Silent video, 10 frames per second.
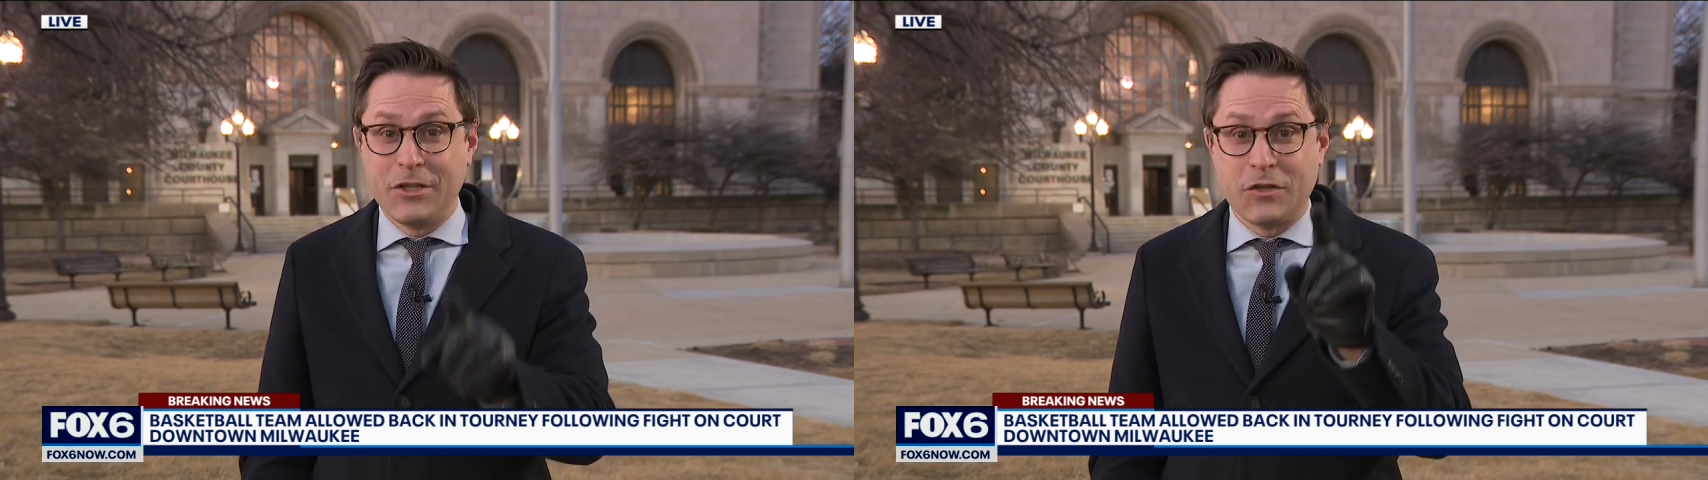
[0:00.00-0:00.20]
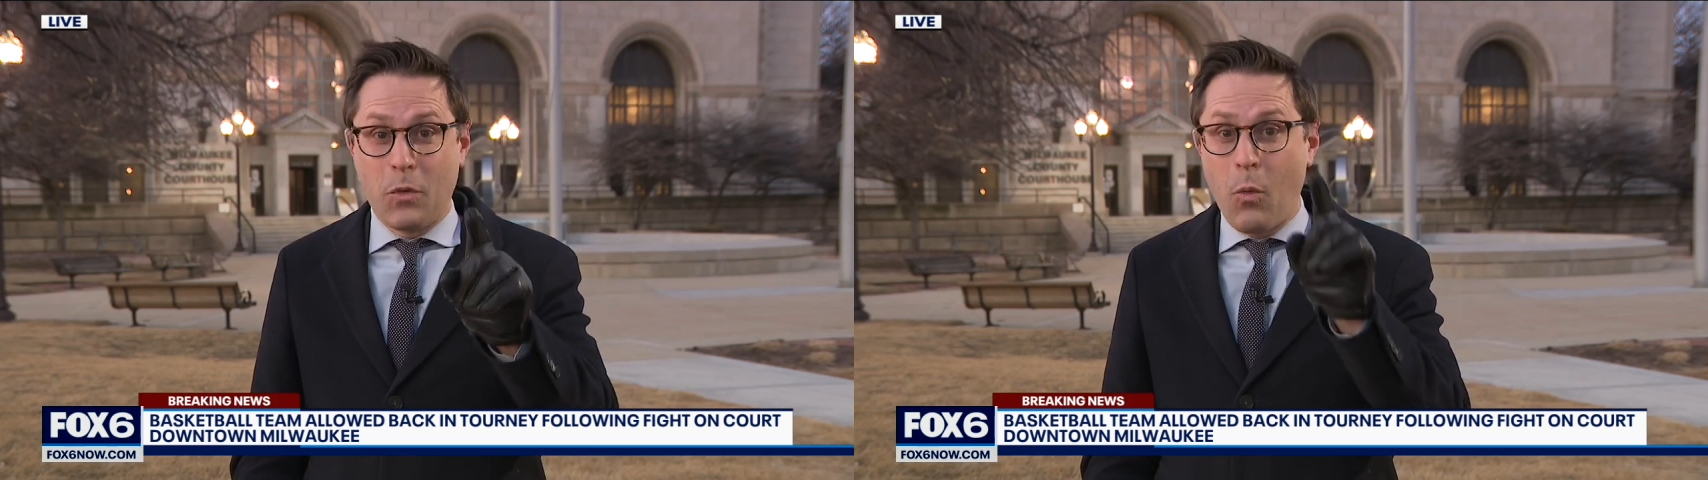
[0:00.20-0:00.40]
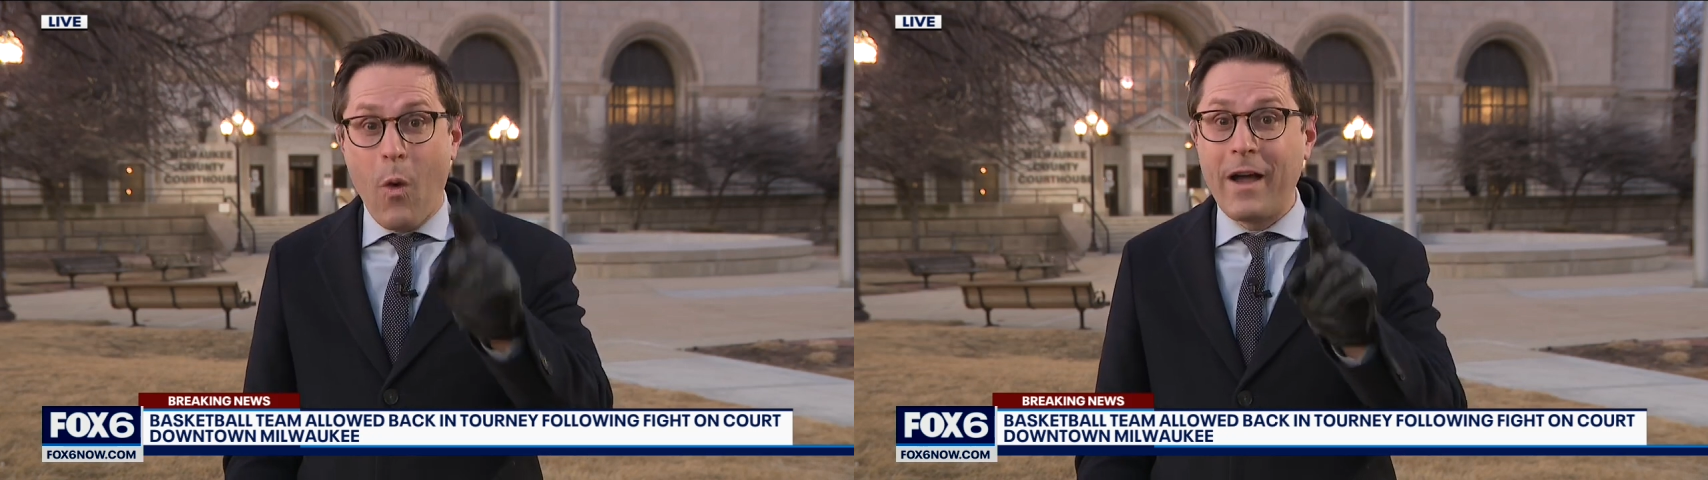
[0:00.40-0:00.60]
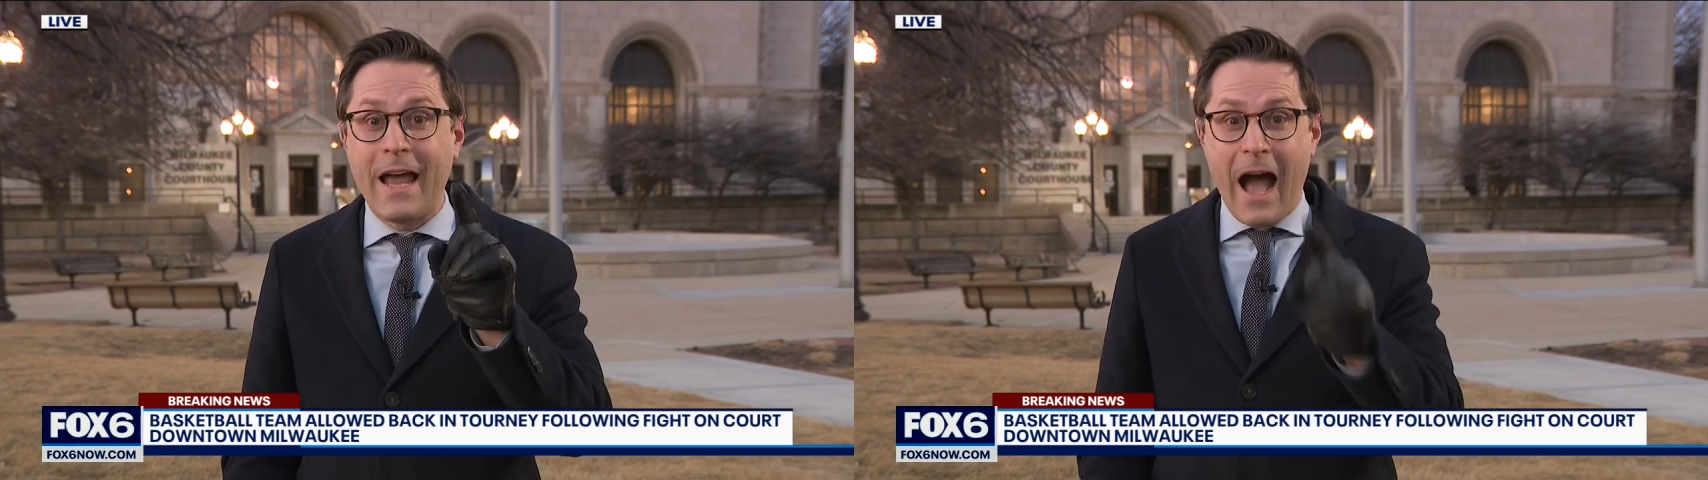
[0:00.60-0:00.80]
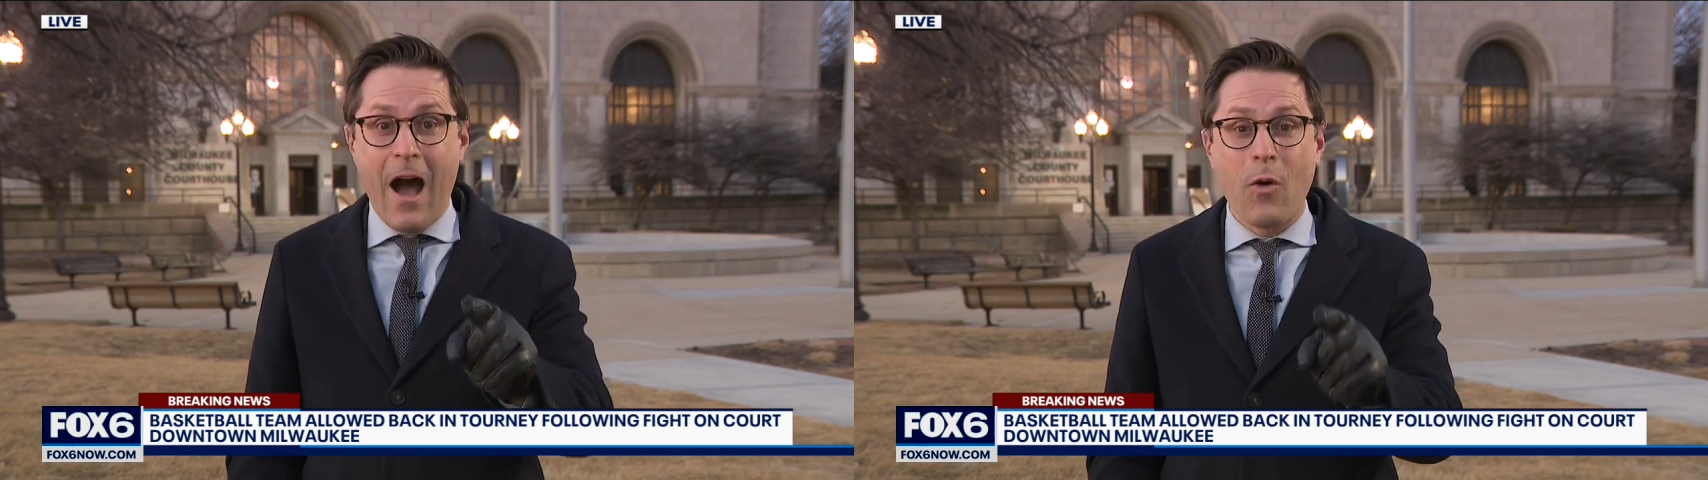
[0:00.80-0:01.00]
just one
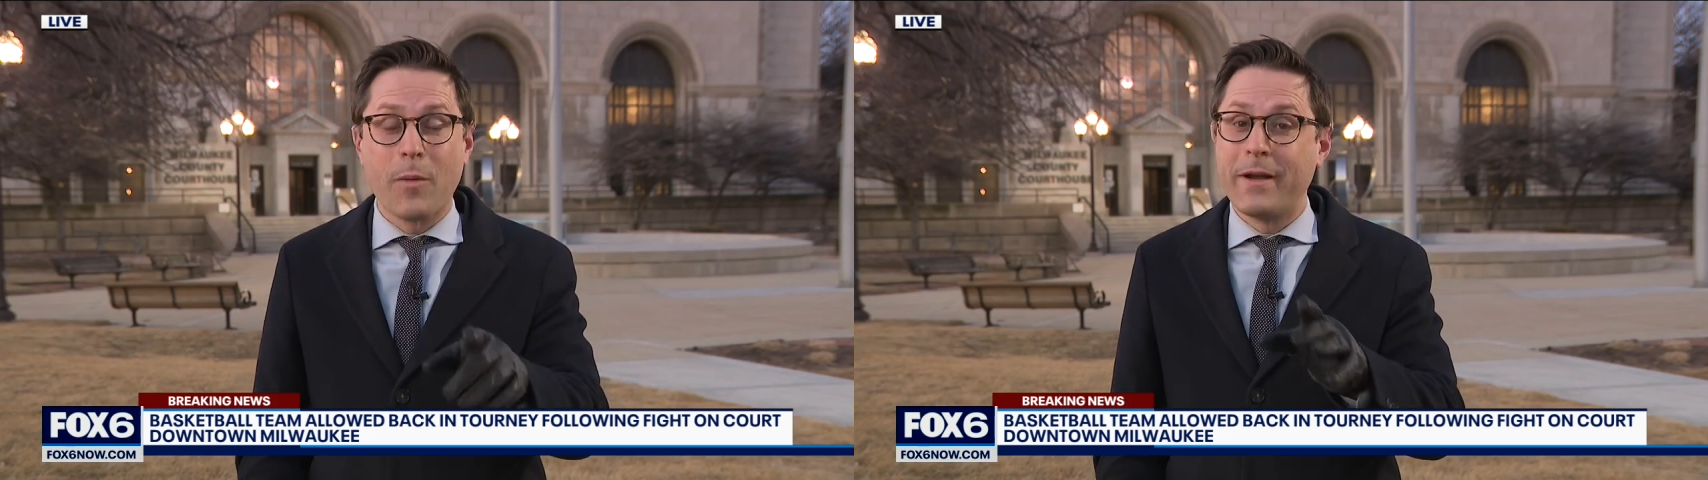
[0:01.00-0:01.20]
hour,